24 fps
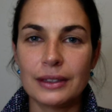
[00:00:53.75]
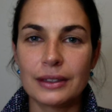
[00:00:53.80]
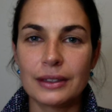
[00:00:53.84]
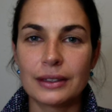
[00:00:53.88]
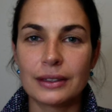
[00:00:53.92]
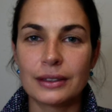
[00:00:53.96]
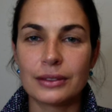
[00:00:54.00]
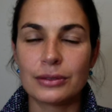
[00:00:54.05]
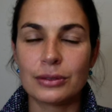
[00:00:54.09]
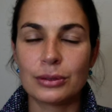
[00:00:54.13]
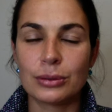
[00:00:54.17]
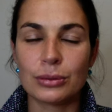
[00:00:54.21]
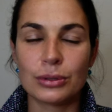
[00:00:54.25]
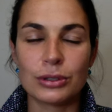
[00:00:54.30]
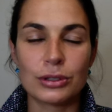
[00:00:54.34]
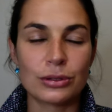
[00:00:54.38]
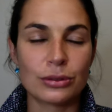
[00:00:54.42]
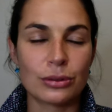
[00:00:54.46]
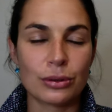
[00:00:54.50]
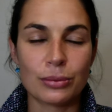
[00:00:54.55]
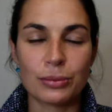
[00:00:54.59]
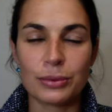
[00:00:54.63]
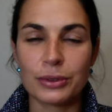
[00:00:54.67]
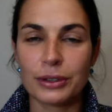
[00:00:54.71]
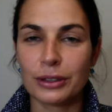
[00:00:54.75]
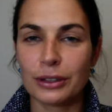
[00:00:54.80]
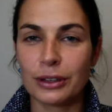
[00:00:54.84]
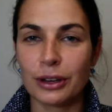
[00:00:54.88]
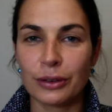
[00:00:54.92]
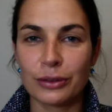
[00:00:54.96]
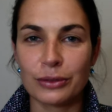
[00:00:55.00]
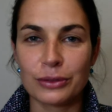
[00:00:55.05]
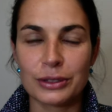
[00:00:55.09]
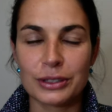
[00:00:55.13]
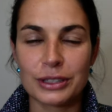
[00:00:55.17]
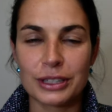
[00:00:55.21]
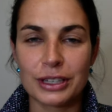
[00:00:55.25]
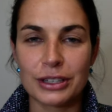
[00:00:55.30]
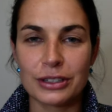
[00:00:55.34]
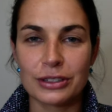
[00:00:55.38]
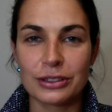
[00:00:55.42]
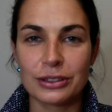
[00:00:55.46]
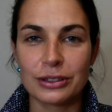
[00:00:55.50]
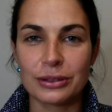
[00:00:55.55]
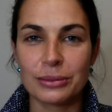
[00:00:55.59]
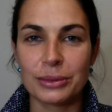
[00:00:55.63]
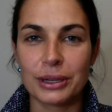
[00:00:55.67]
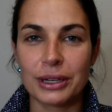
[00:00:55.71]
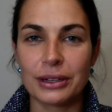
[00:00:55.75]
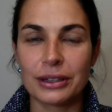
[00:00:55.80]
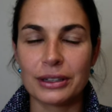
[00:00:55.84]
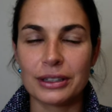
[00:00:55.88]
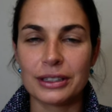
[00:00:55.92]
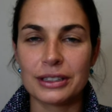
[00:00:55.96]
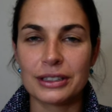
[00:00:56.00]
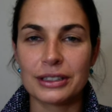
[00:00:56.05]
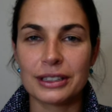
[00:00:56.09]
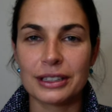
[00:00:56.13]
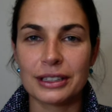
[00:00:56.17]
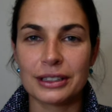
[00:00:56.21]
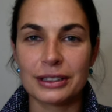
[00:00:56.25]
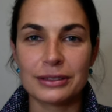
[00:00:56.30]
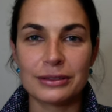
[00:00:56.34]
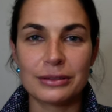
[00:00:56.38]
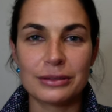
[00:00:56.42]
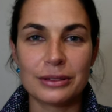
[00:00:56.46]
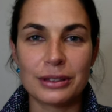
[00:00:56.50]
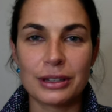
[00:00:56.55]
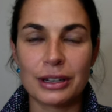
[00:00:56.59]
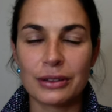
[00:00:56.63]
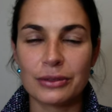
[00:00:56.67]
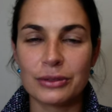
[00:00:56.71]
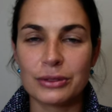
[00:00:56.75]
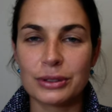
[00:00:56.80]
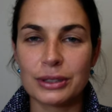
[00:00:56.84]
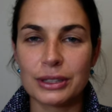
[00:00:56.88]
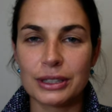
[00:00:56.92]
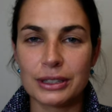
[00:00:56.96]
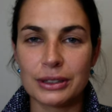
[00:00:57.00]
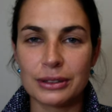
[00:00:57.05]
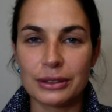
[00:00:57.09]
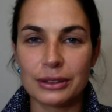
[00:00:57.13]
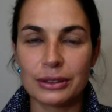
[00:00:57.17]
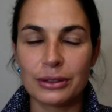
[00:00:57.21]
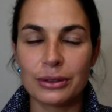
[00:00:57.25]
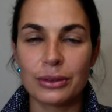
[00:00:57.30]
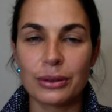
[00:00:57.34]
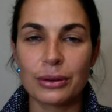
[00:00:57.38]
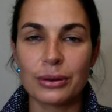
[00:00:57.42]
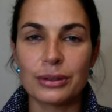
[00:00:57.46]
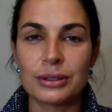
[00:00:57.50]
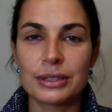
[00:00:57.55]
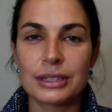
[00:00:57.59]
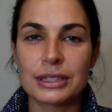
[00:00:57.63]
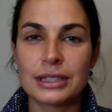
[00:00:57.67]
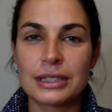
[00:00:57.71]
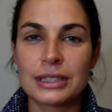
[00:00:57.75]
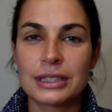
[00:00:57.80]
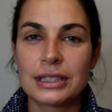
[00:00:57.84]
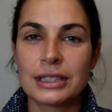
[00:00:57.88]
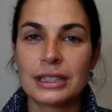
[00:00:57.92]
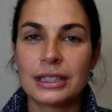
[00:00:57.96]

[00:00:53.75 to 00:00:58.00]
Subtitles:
If you wish to open a conversation about it, I'd love to hear your thoughts.